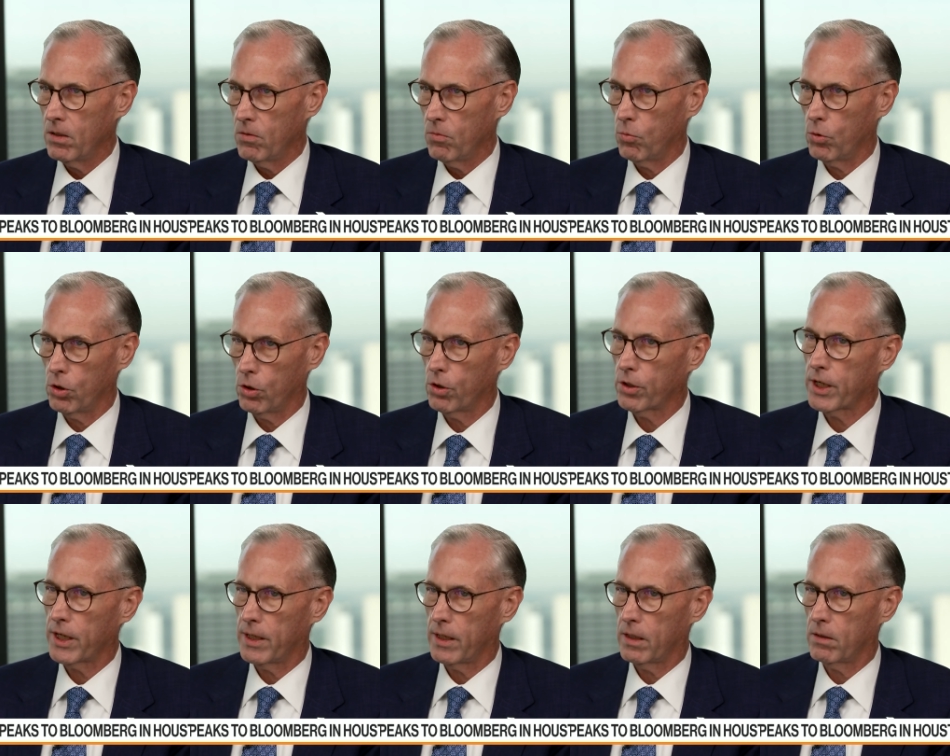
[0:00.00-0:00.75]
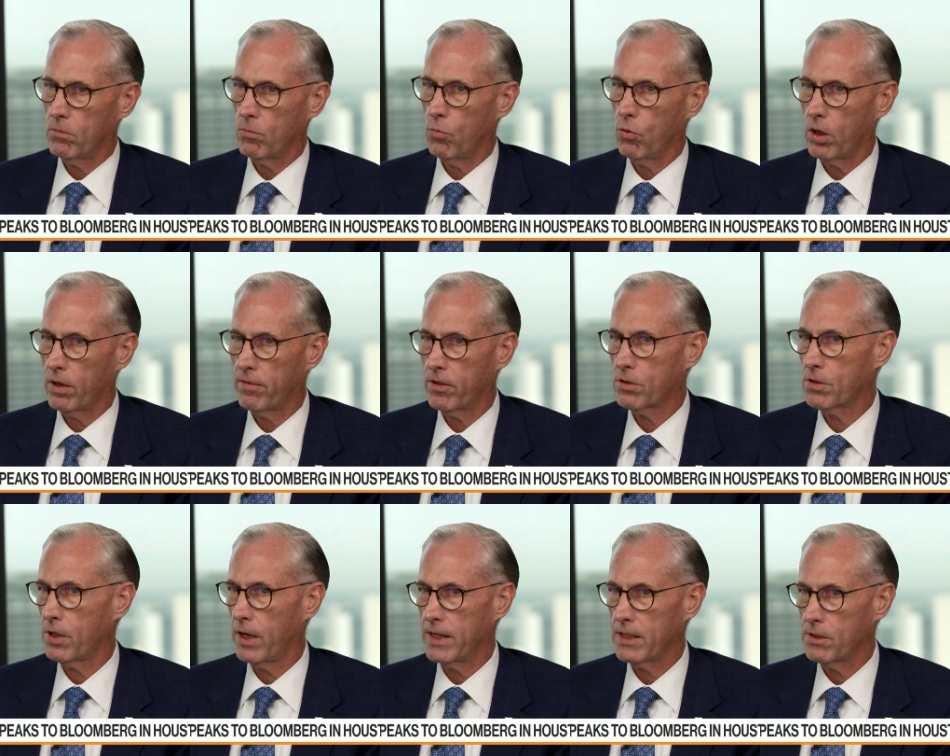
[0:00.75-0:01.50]
We're looking at one of our
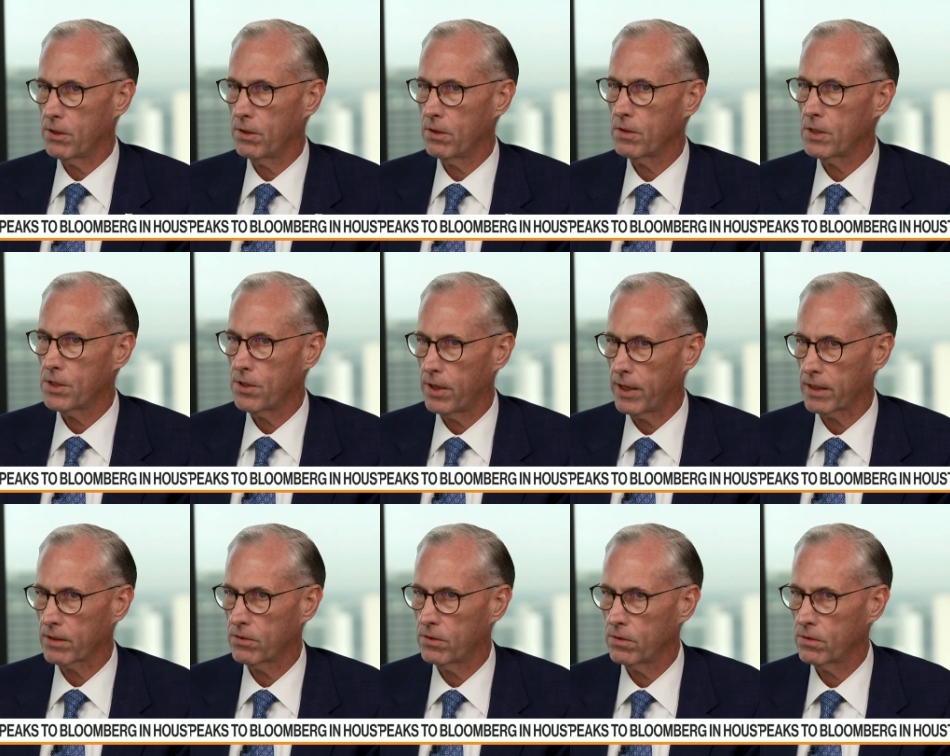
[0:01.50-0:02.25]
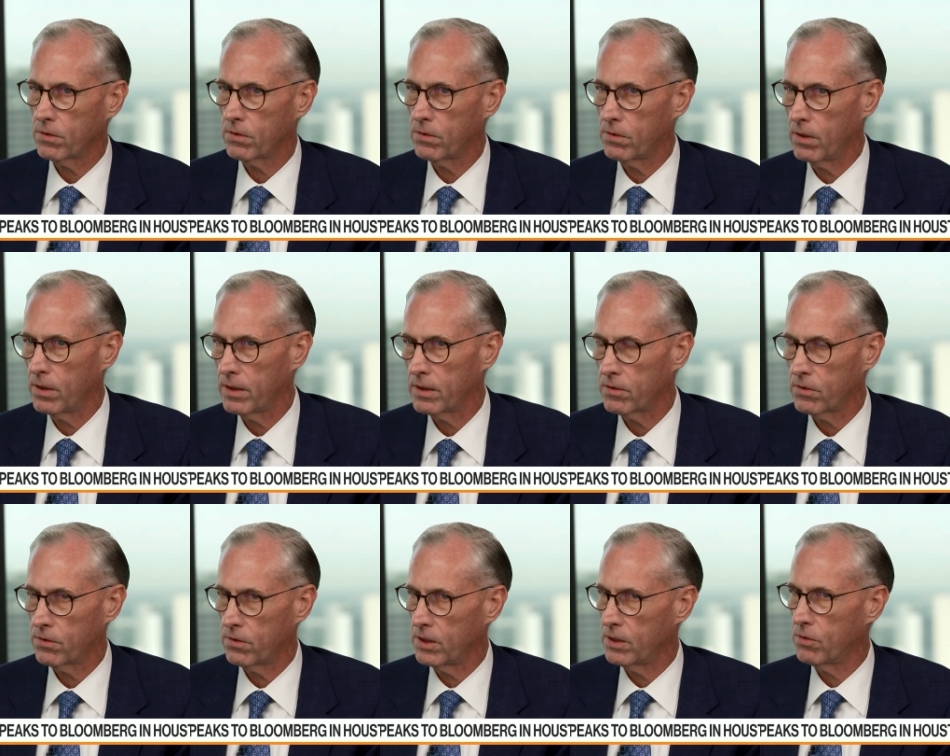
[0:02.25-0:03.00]
sites here in Texas, uh,
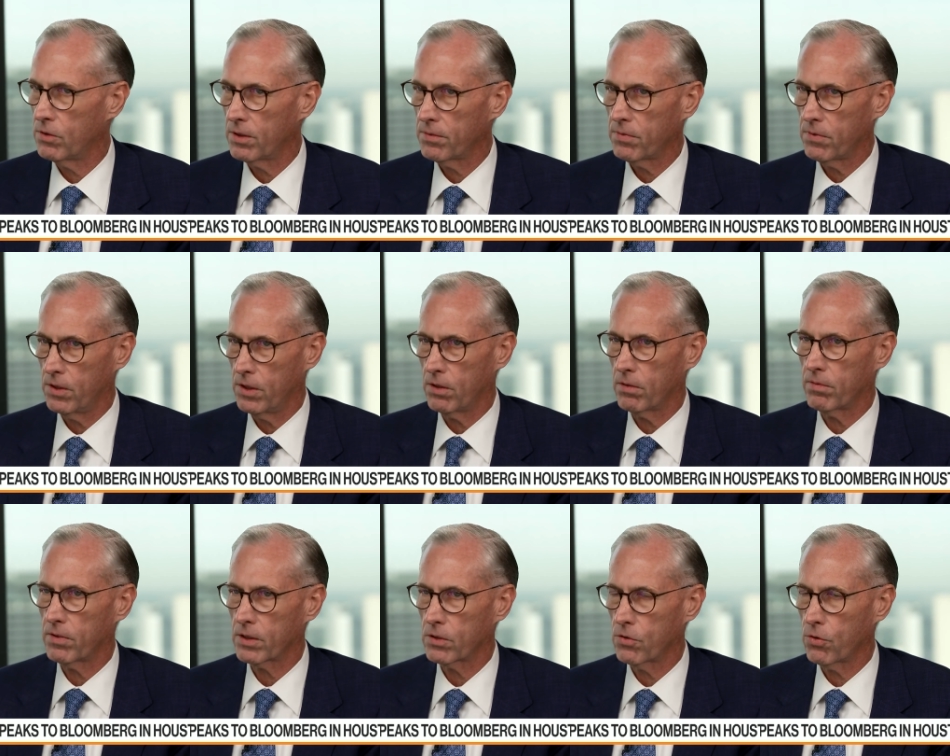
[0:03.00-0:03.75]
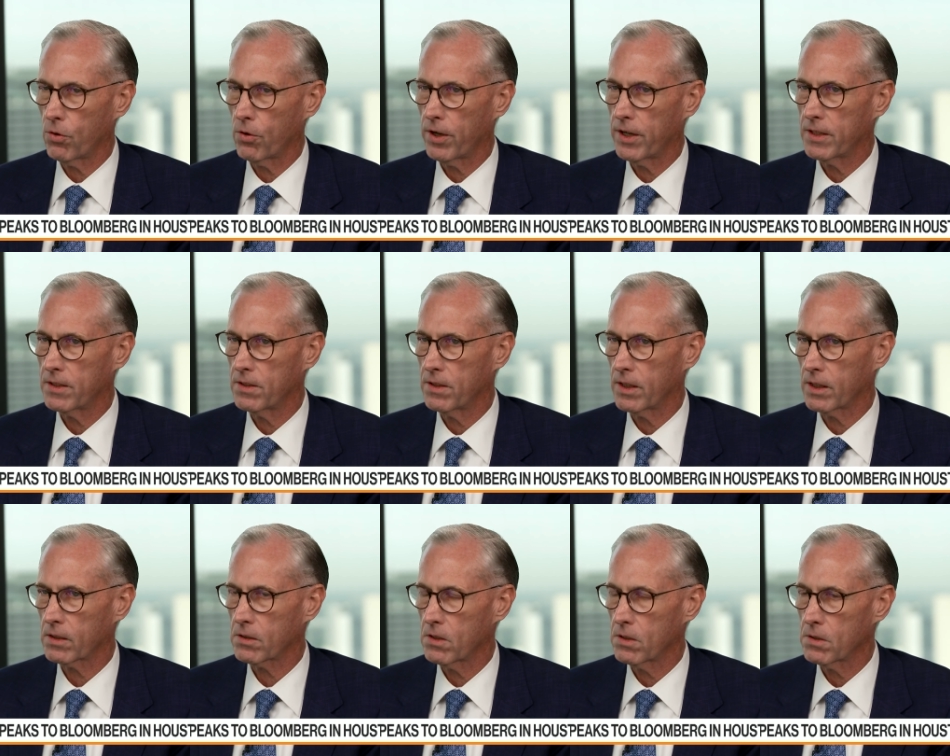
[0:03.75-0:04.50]
Seadrift near Victoria,
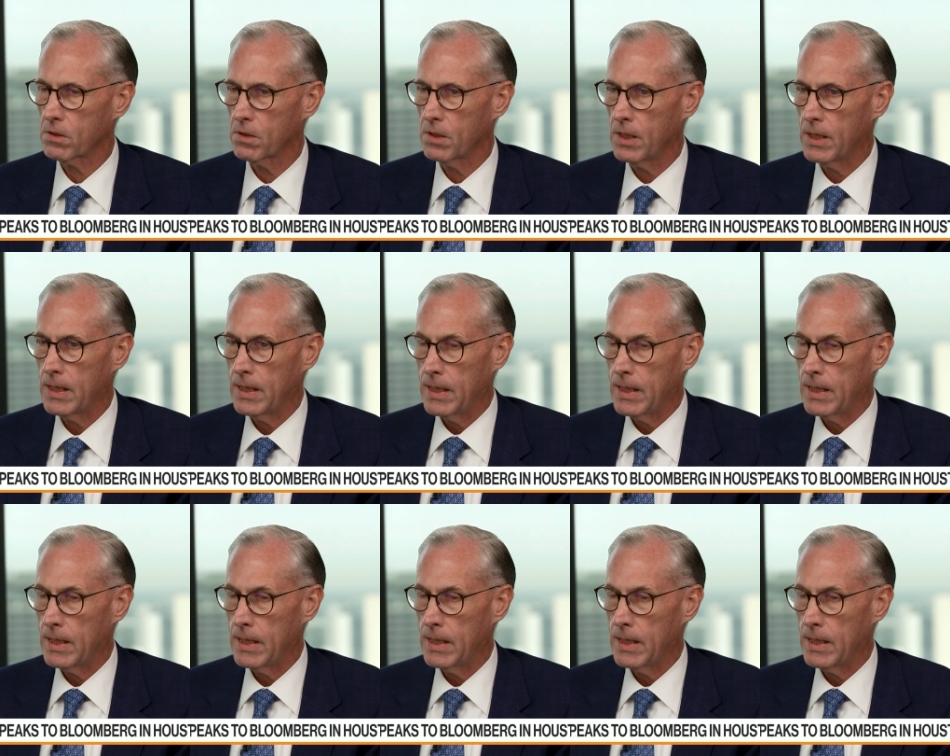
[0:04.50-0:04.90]
Texas.